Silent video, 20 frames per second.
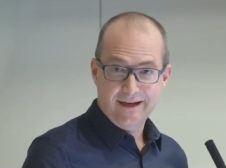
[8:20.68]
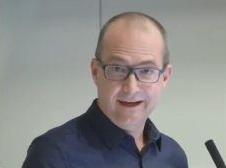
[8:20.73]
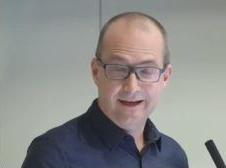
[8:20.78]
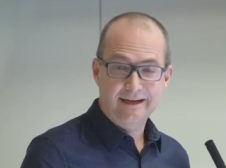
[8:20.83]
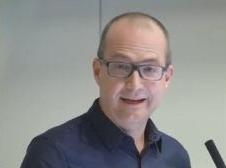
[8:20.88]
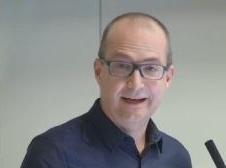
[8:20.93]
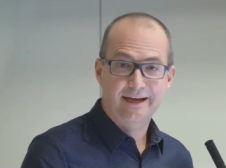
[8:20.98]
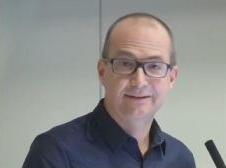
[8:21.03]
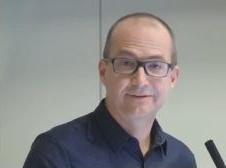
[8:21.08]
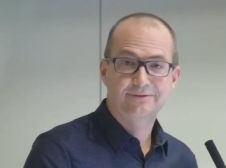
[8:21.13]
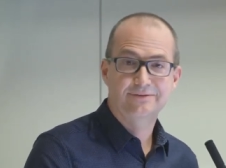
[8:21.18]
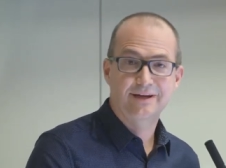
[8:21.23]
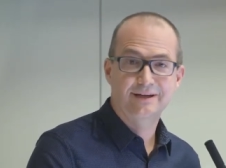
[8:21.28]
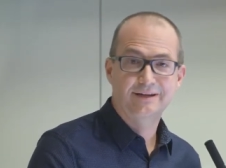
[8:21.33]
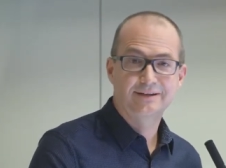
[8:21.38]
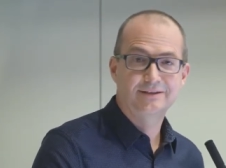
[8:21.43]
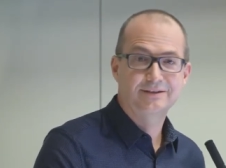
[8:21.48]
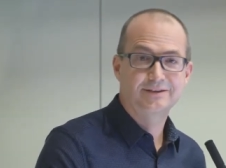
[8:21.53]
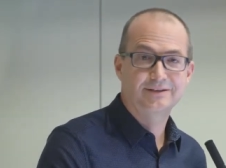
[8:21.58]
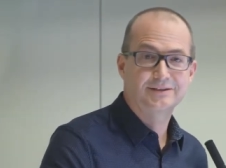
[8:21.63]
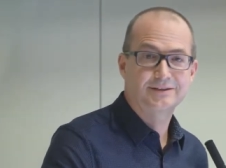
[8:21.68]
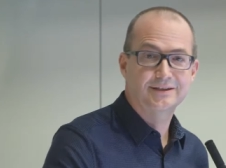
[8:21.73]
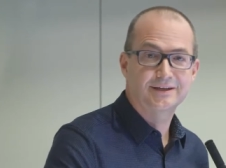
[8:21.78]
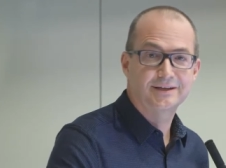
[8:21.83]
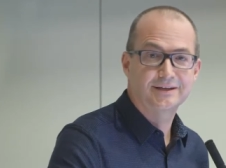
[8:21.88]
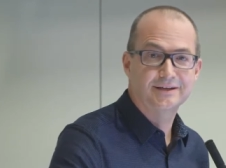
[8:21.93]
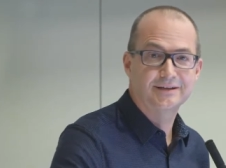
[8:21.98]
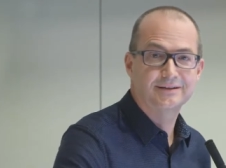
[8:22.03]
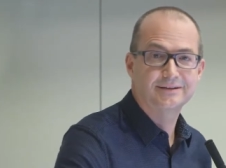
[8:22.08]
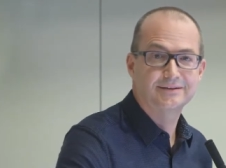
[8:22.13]
Annette Fennell, who's
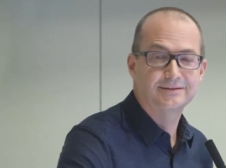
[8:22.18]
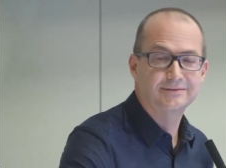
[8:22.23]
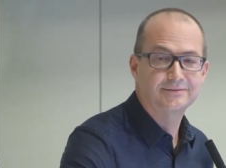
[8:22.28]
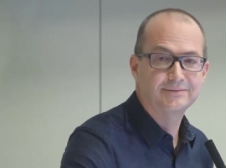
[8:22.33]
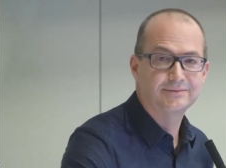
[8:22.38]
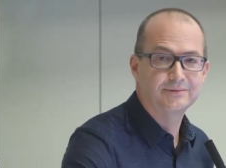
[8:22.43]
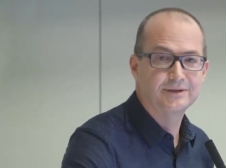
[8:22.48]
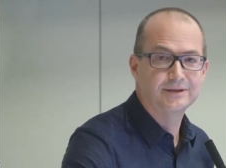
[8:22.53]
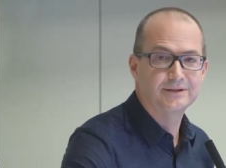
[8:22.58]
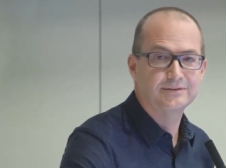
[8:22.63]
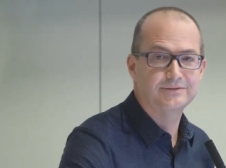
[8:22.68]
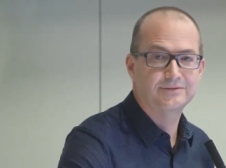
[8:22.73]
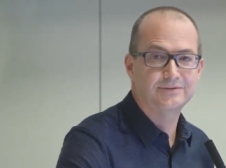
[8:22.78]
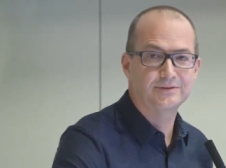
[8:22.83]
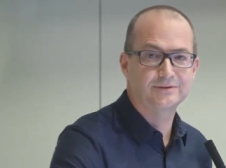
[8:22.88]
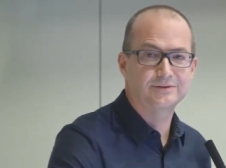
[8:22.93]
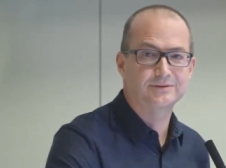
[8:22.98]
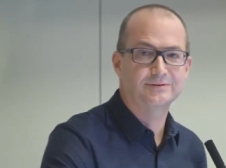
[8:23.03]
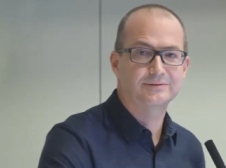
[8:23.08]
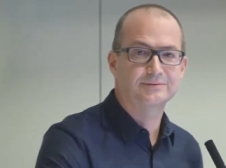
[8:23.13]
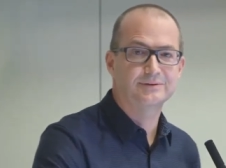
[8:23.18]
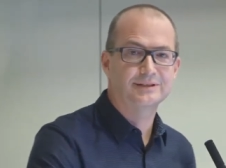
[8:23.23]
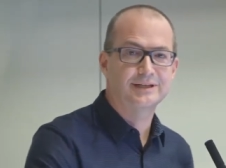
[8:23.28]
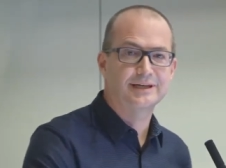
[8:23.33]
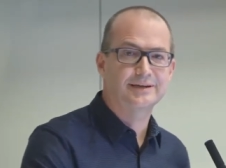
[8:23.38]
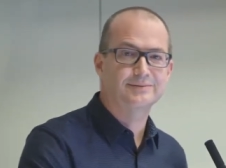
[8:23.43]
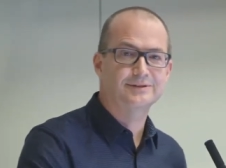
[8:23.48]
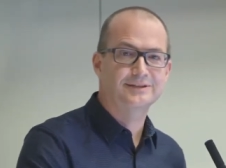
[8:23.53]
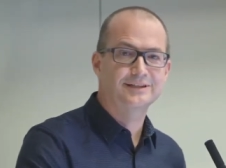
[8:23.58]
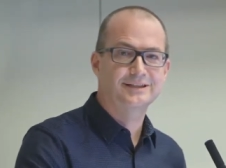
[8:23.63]
our wonderful
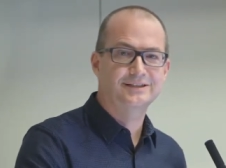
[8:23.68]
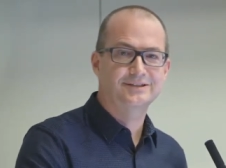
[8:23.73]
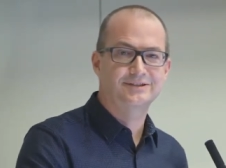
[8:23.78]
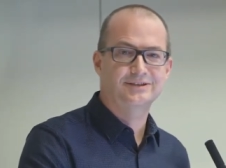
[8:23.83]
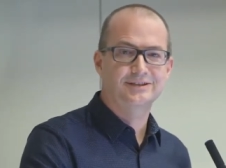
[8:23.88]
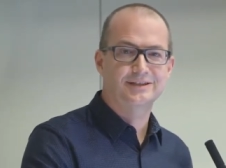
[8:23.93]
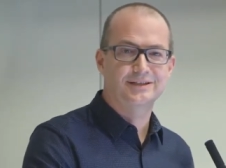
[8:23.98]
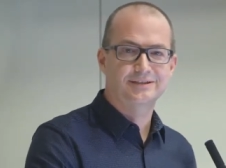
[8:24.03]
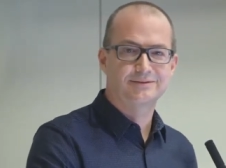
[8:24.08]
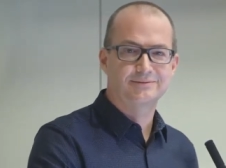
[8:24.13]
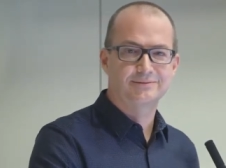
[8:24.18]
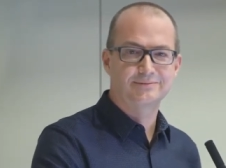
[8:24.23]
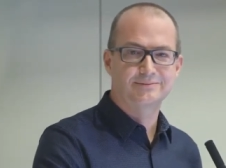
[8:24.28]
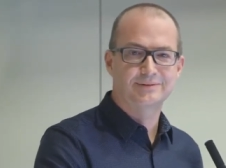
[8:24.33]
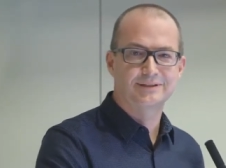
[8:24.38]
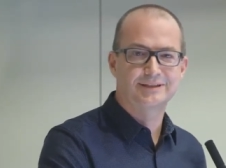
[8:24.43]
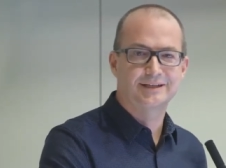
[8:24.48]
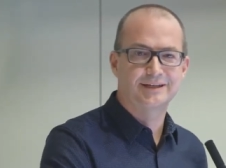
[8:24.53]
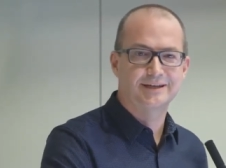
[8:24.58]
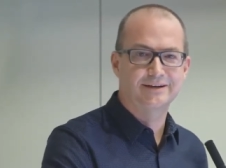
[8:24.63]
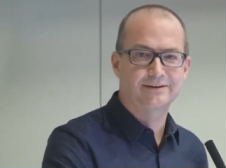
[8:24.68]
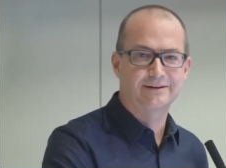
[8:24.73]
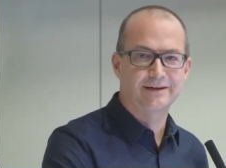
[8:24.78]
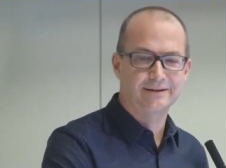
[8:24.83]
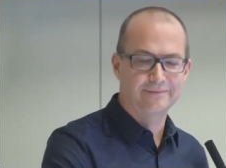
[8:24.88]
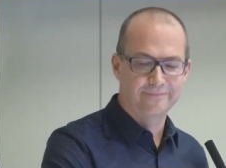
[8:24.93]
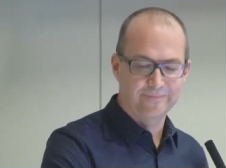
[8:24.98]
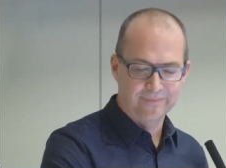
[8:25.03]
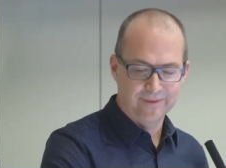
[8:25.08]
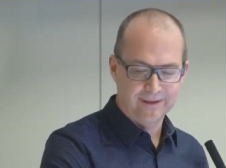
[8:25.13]
receptionist, who's just
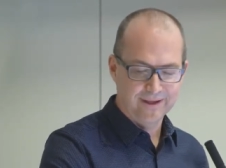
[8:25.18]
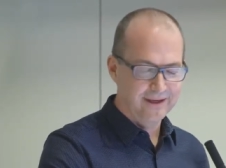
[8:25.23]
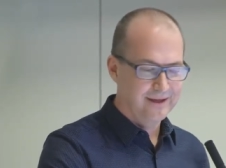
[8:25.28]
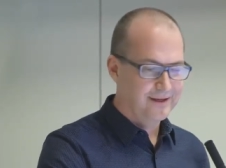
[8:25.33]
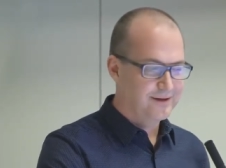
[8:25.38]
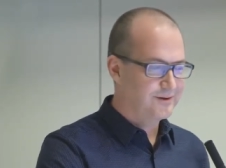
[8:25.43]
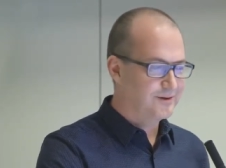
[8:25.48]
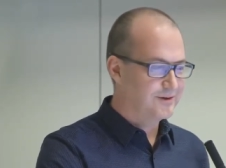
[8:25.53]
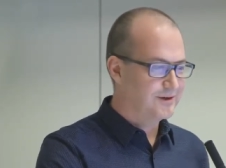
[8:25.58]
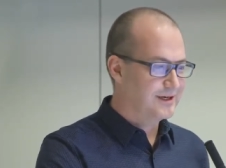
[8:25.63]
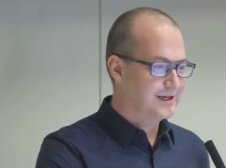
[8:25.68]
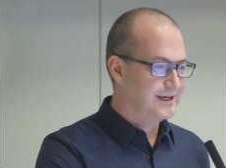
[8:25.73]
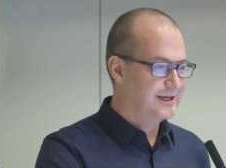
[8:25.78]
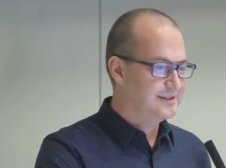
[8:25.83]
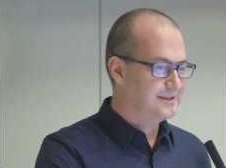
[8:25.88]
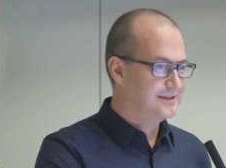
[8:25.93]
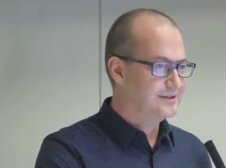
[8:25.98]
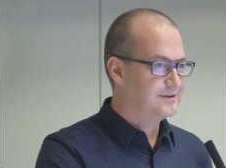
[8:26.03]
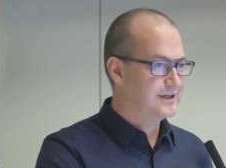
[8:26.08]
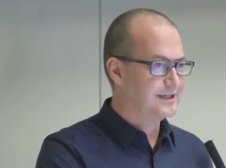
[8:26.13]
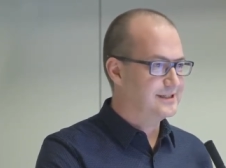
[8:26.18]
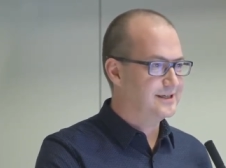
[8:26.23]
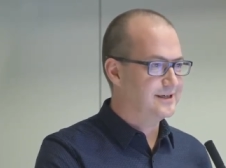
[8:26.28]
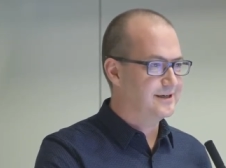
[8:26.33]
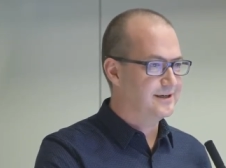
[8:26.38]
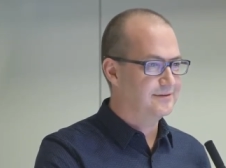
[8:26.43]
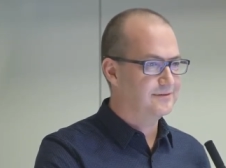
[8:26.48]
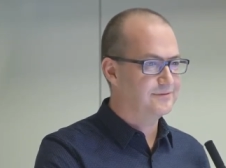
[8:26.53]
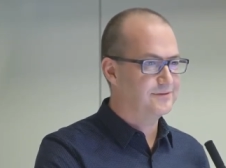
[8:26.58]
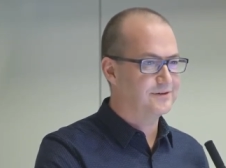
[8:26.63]
retiring, organised a treasure
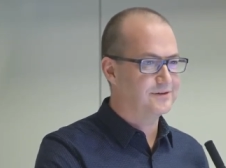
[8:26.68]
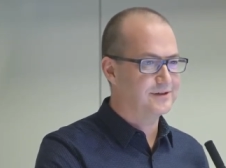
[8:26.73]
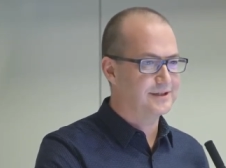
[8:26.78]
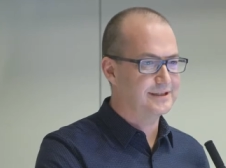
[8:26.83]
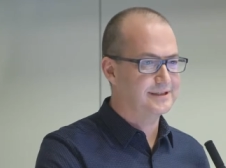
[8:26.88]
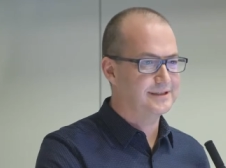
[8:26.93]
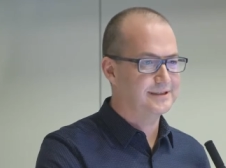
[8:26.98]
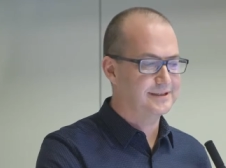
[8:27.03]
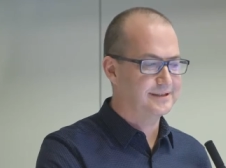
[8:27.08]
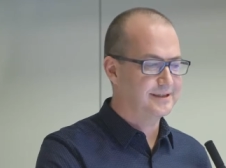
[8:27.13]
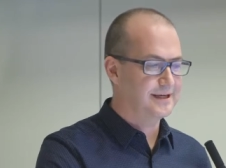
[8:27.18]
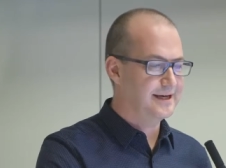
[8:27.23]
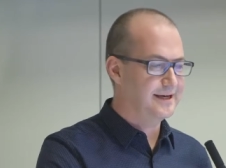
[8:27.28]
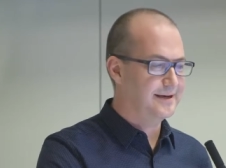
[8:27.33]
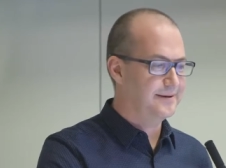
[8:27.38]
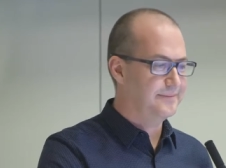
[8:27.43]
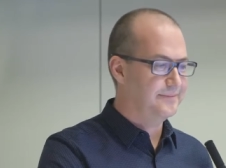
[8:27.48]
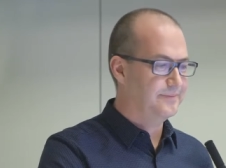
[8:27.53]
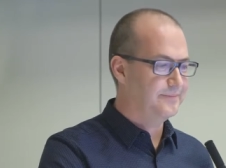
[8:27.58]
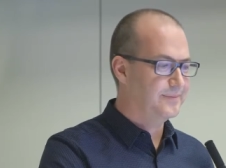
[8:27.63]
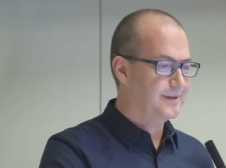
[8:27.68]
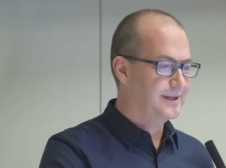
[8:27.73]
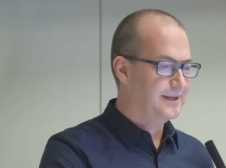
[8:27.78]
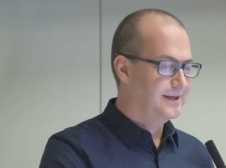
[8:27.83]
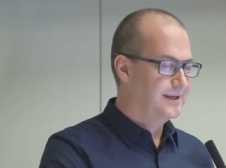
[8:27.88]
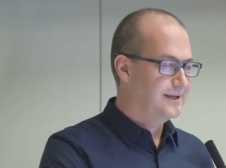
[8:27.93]
hunt for us um,